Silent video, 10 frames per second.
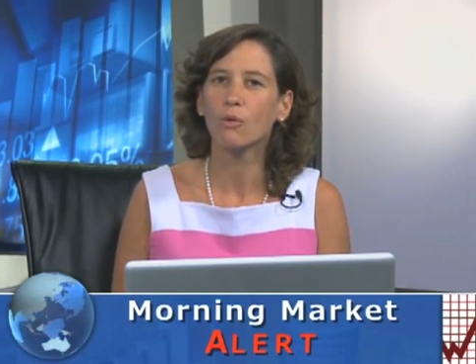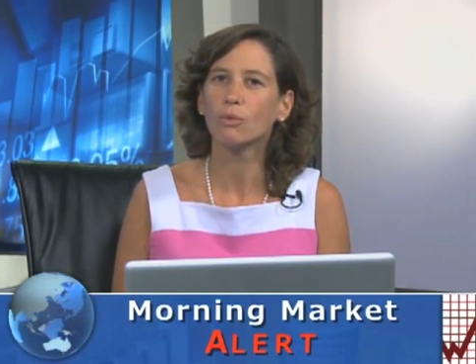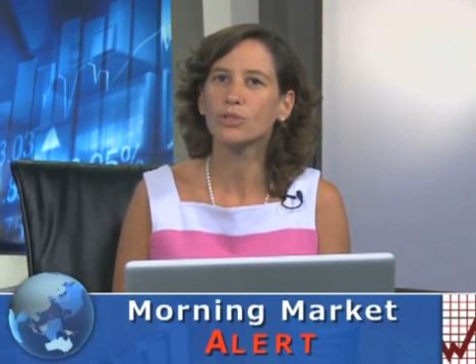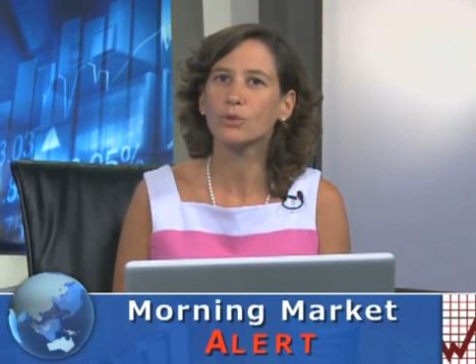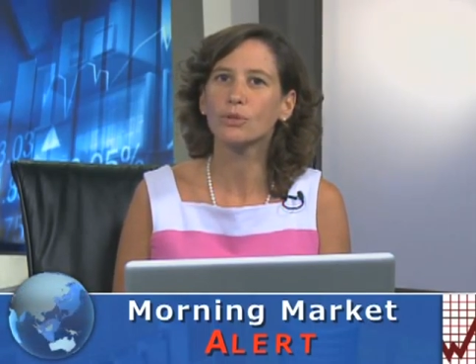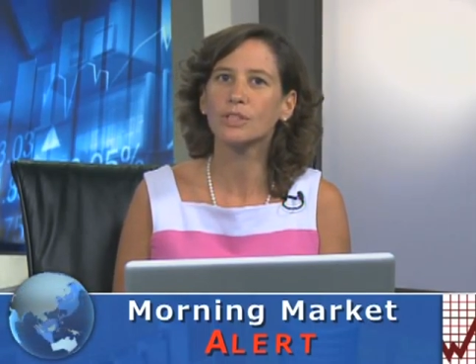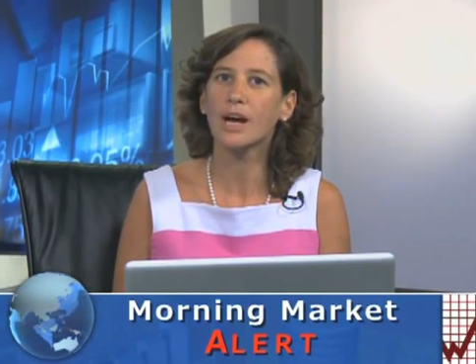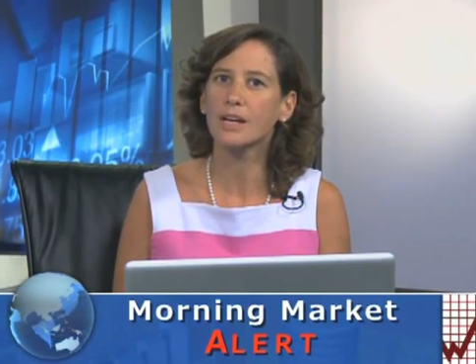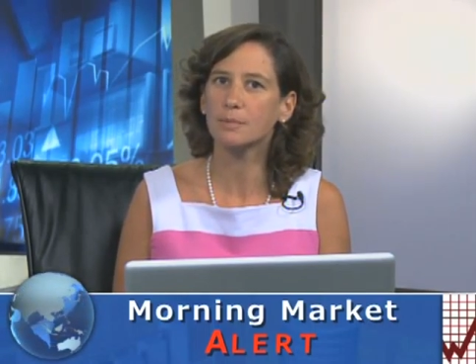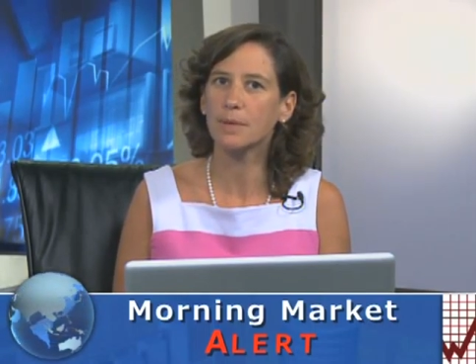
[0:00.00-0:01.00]
with Seoul's
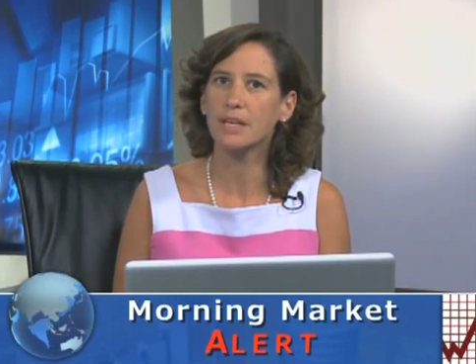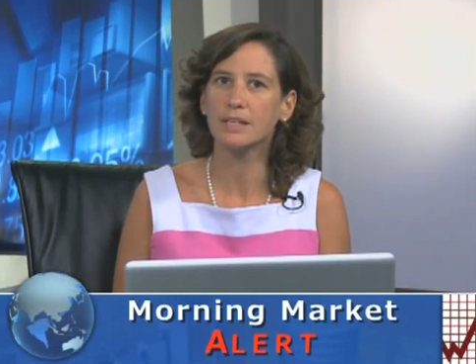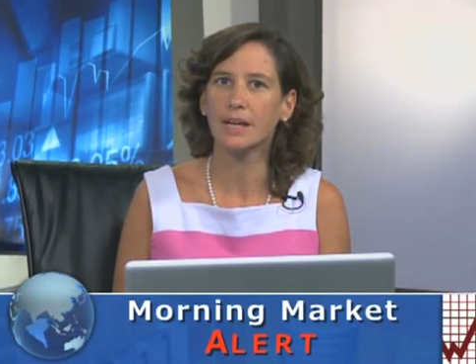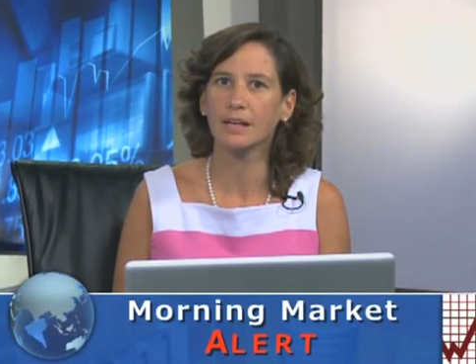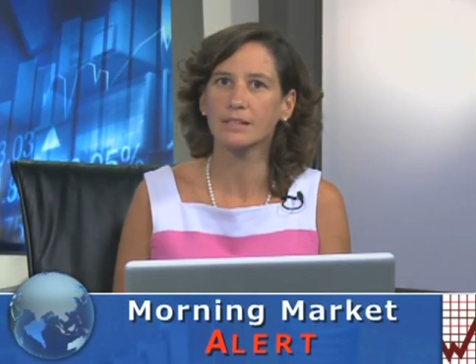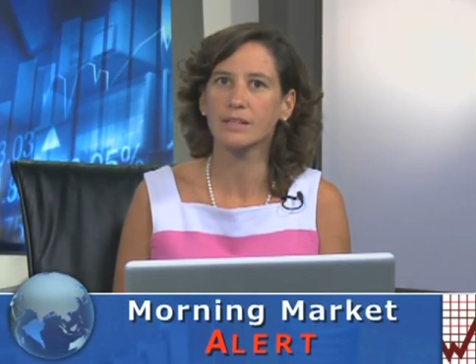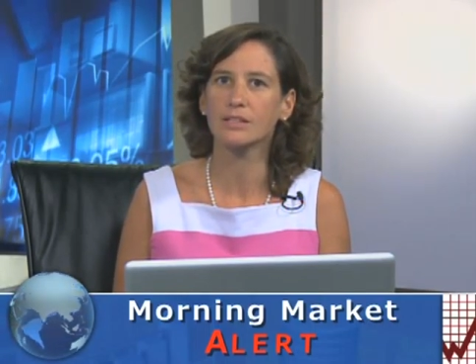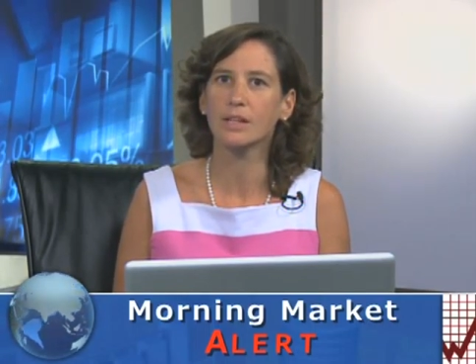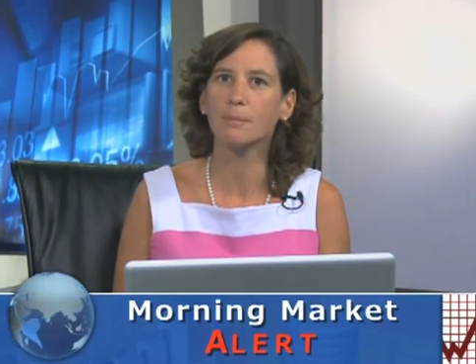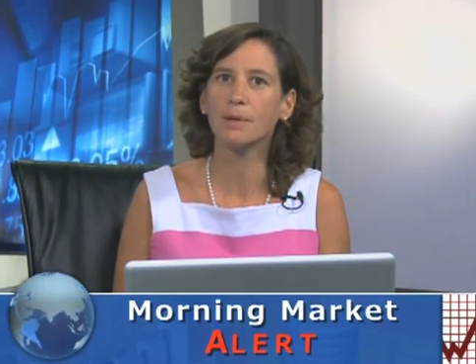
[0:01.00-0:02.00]
Kospi index
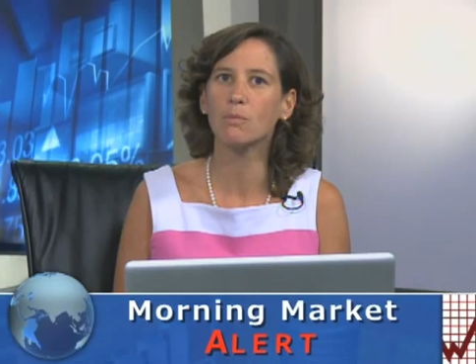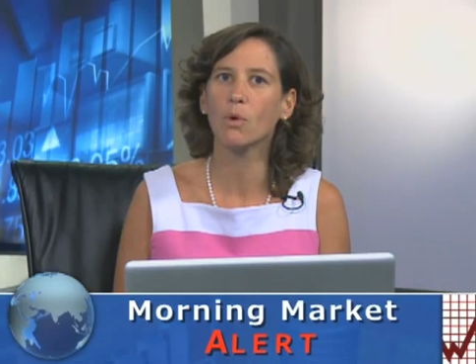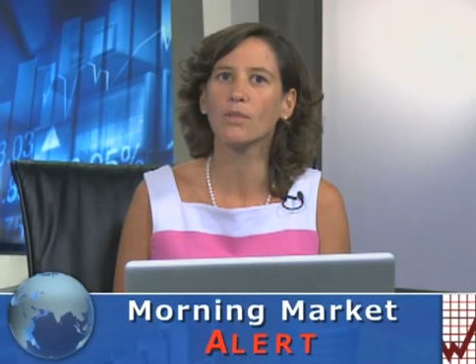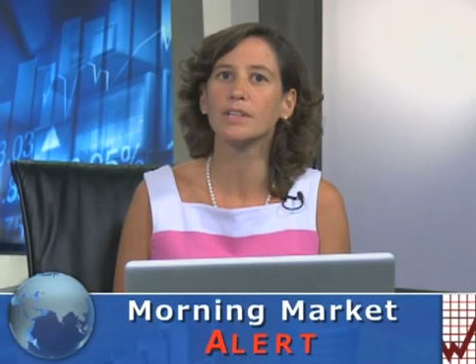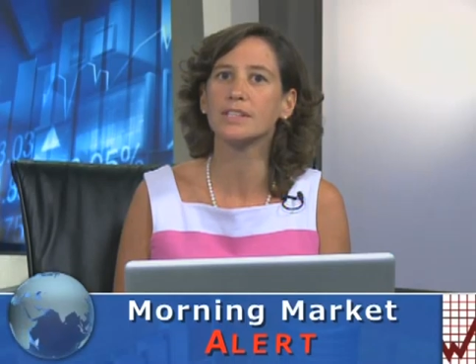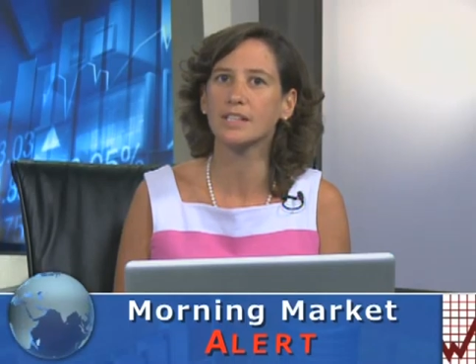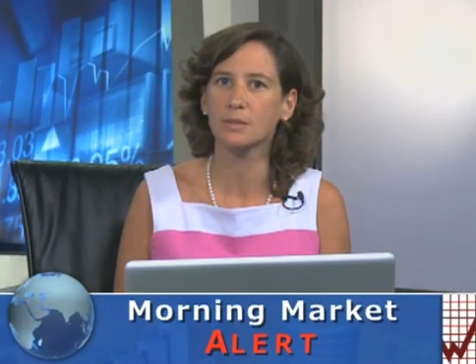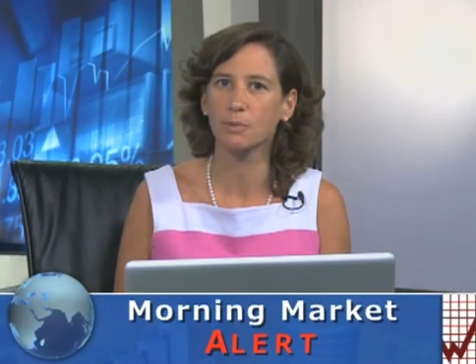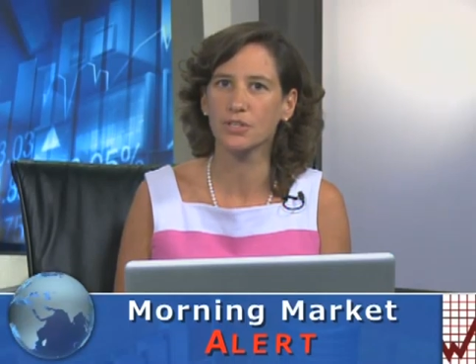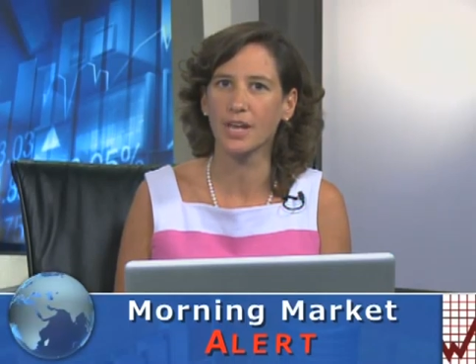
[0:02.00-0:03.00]
slumping more than
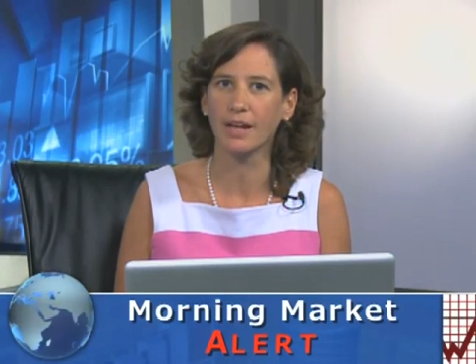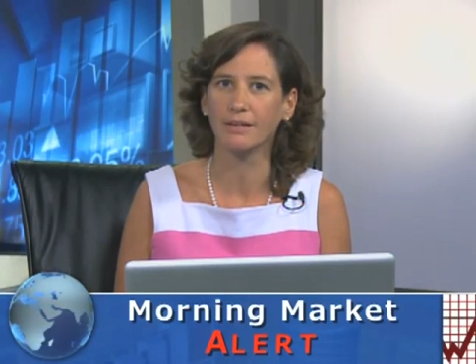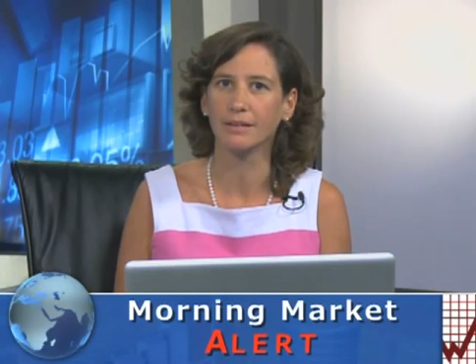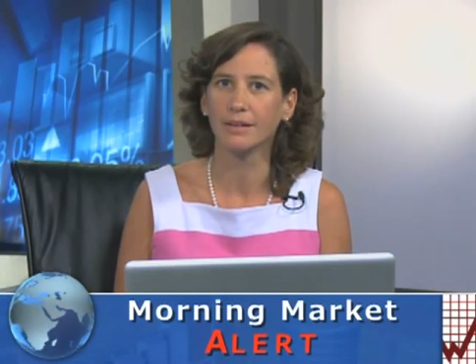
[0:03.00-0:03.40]
6%